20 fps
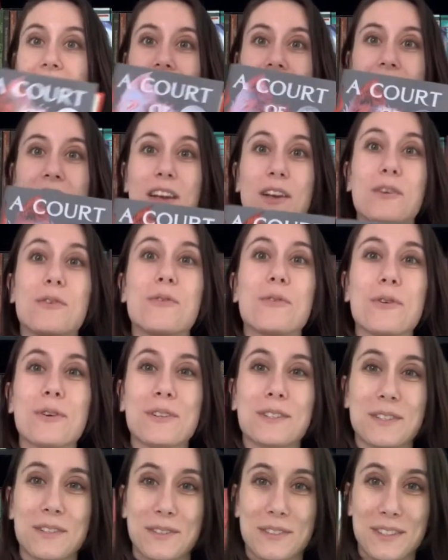a court
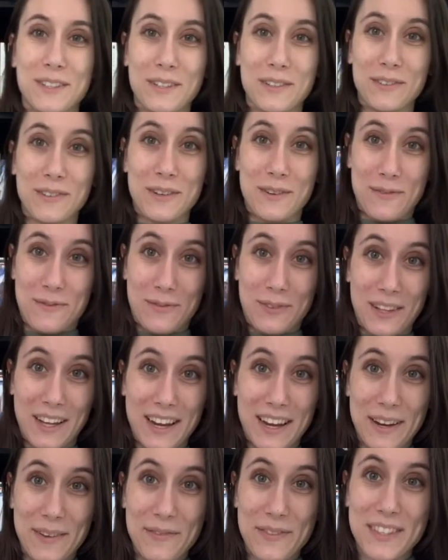of silver and
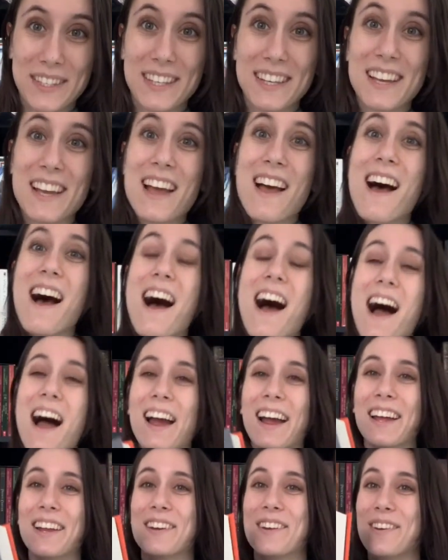flames. I
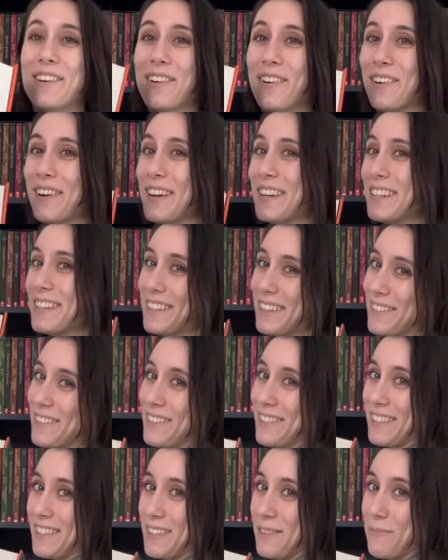had no idea it
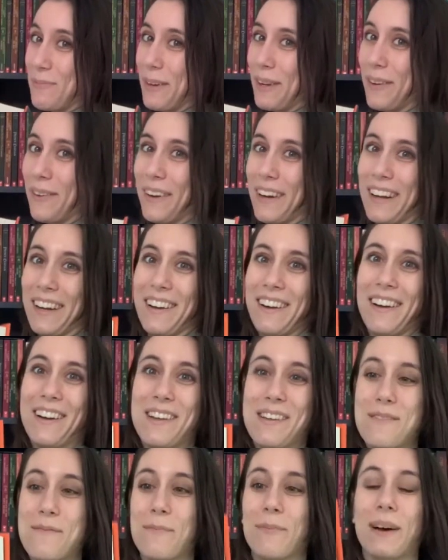was this big when I got
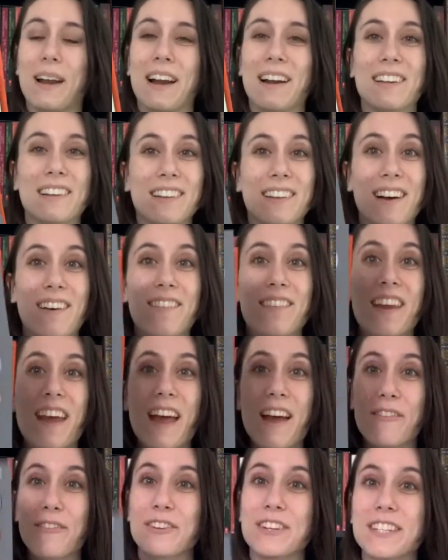it, but I loved
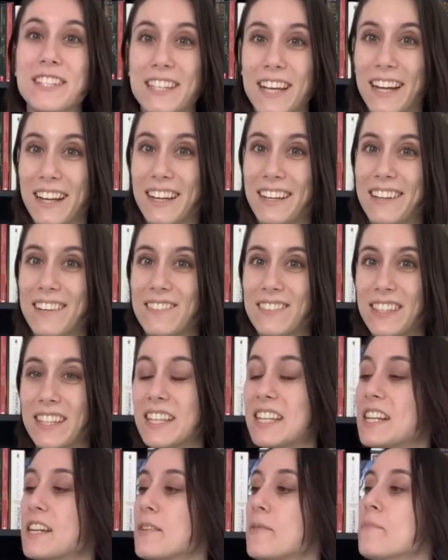every second of
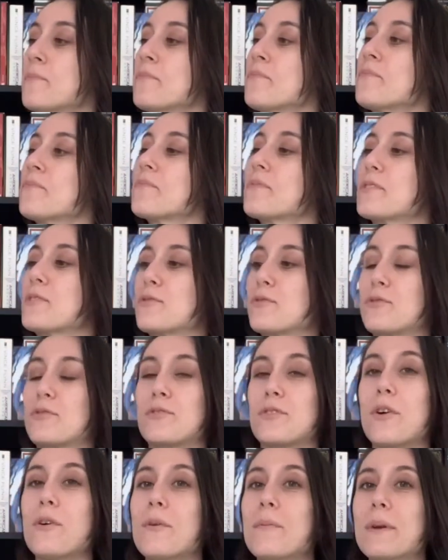it.
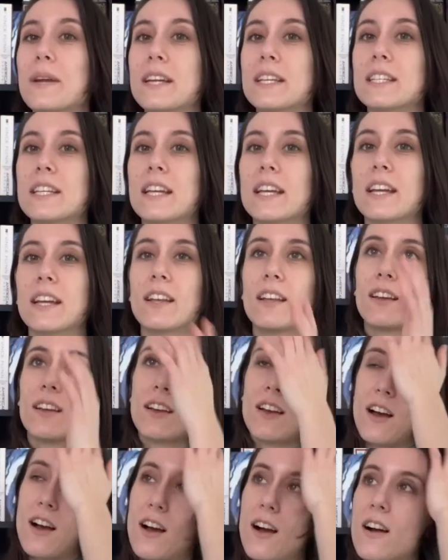So amazing.
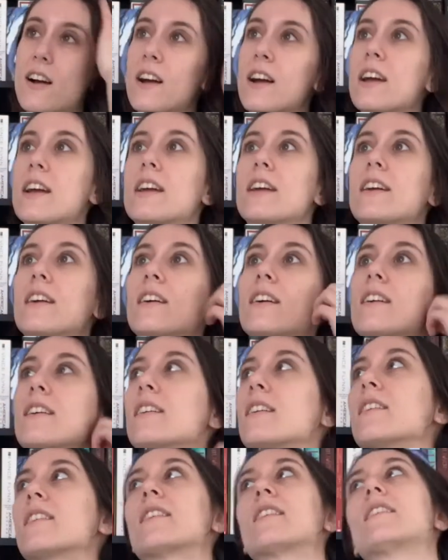I
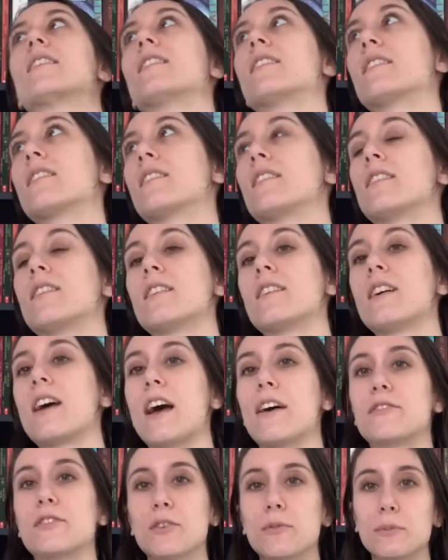
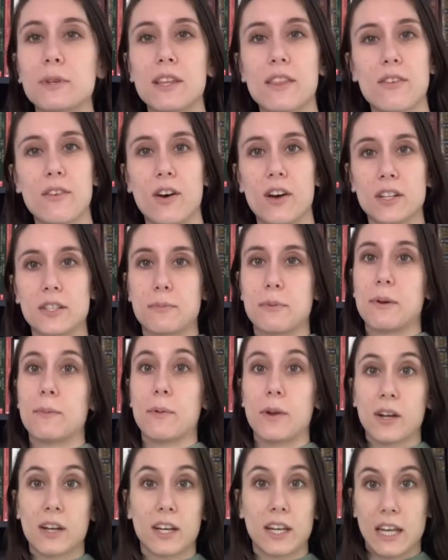have so many thoughts, but I'm
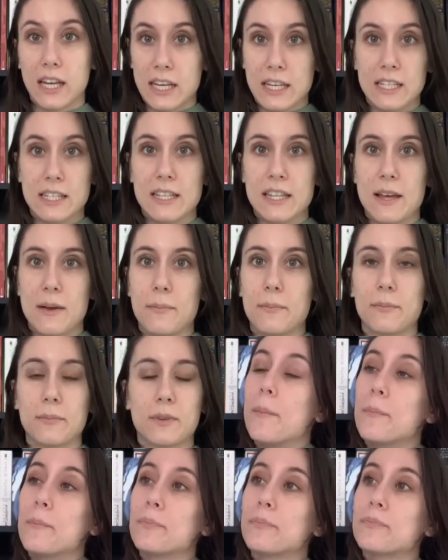not gonna get into them.
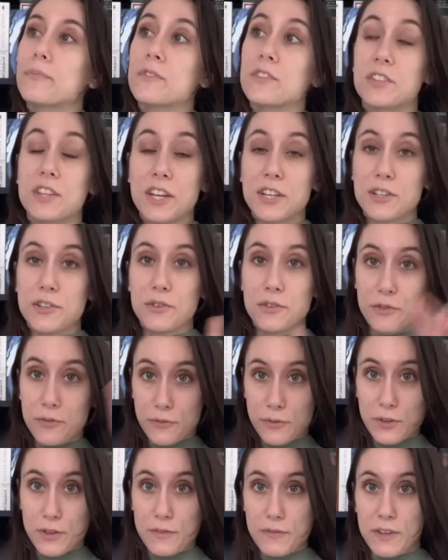Stay tuned
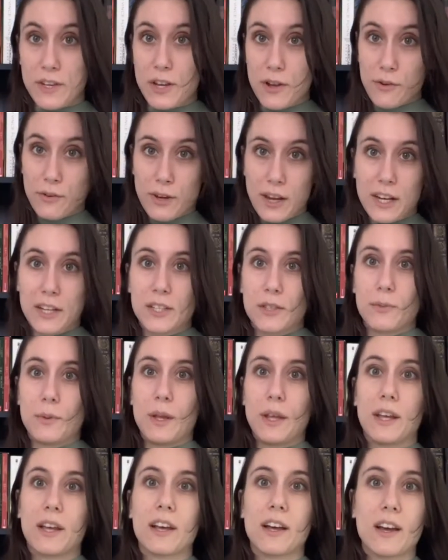for the video next
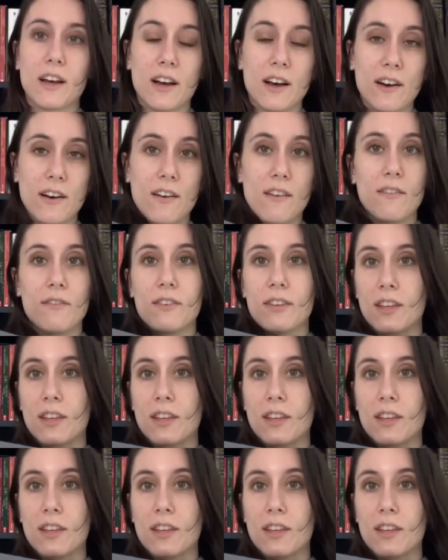week of